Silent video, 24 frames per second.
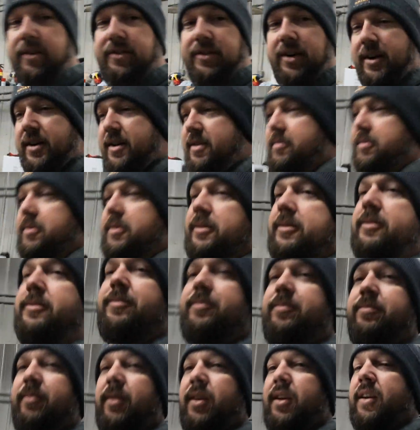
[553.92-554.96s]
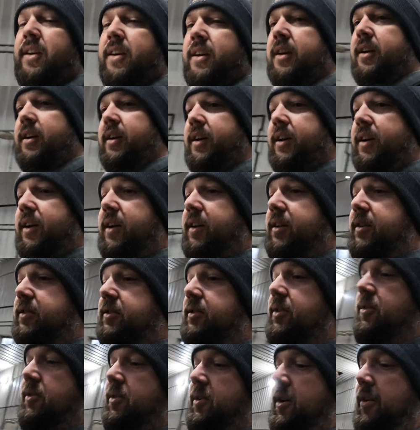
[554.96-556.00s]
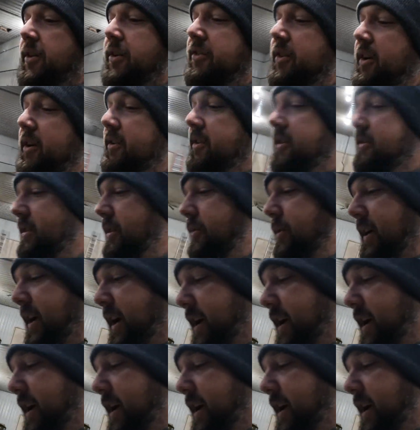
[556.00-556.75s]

the tarp. So all the trailers that we